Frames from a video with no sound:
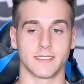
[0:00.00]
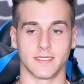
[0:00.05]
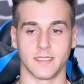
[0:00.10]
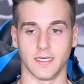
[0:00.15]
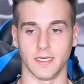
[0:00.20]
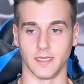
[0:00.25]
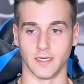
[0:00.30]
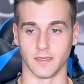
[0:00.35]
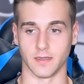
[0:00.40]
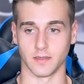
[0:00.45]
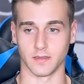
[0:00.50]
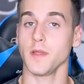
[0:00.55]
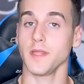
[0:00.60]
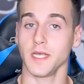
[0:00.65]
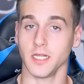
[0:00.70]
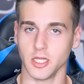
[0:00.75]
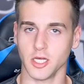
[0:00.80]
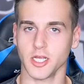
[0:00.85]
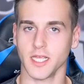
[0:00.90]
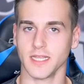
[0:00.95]
see when
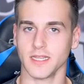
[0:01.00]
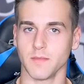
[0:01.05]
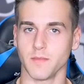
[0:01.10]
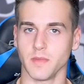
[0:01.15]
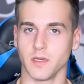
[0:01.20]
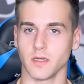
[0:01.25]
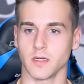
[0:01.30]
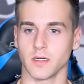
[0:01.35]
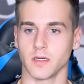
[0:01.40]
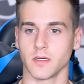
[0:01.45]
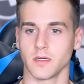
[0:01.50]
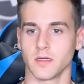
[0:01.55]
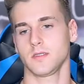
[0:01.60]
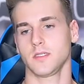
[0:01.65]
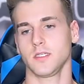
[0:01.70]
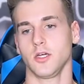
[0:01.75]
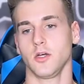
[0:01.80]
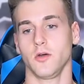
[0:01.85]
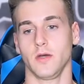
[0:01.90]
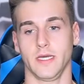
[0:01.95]
they look at the mirror.
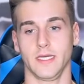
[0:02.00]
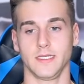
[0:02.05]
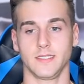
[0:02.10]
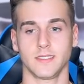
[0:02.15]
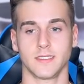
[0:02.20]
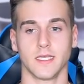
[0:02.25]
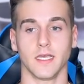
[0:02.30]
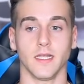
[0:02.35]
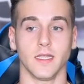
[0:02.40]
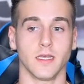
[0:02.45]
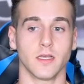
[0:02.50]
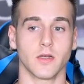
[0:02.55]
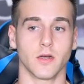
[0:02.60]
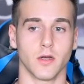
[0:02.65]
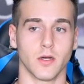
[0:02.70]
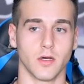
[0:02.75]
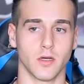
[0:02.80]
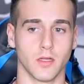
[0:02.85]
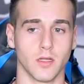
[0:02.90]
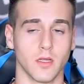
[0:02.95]
So a skinny
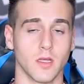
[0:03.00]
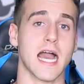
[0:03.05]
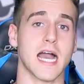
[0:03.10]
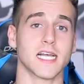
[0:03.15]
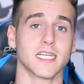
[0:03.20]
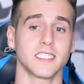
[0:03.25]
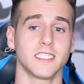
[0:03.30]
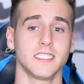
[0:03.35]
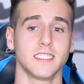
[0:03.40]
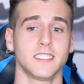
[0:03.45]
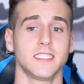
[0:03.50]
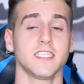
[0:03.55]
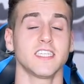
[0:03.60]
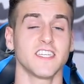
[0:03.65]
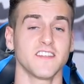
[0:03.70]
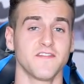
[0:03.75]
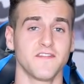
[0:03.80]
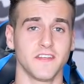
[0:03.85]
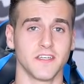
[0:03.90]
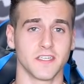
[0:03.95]
girl actually
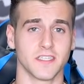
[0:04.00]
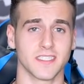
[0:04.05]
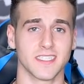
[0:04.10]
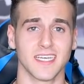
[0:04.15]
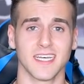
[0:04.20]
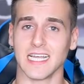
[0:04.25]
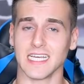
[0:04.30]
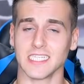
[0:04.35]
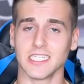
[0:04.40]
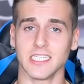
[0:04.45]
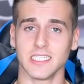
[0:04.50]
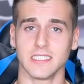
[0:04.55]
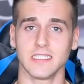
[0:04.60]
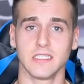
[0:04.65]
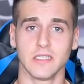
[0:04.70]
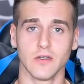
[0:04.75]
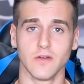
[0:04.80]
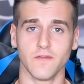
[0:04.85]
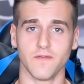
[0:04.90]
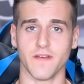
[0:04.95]
still feels like
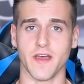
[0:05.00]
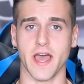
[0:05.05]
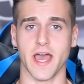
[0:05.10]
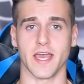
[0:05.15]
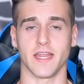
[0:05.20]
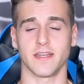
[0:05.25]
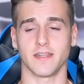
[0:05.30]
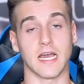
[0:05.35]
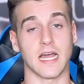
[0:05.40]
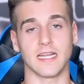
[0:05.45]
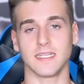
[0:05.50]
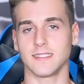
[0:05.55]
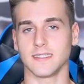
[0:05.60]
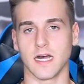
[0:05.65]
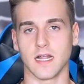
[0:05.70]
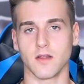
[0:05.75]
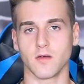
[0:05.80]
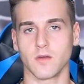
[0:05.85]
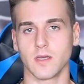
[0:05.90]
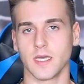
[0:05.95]
she's too fat. That is not